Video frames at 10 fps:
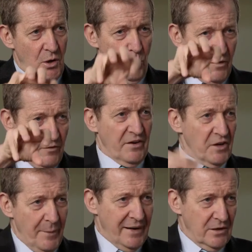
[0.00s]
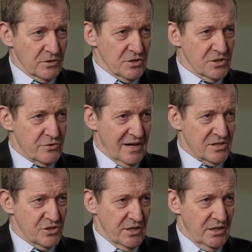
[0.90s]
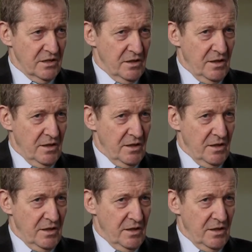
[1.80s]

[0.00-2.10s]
were fundamental to the strategy,